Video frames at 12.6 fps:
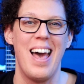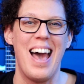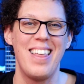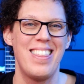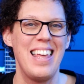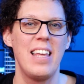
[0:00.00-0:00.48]

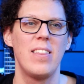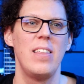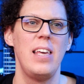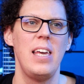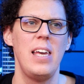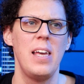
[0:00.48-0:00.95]
I think
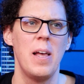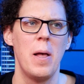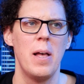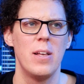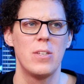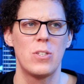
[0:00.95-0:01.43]
the
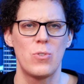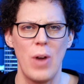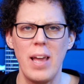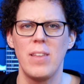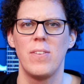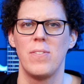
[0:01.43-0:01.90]

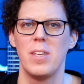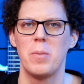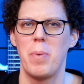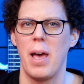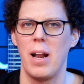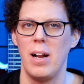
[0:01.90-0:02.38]
strength of
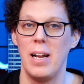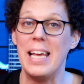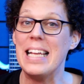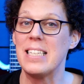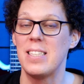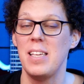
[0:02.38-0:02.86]
this pedal
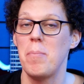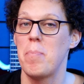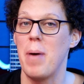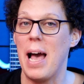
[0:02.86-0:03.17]
is the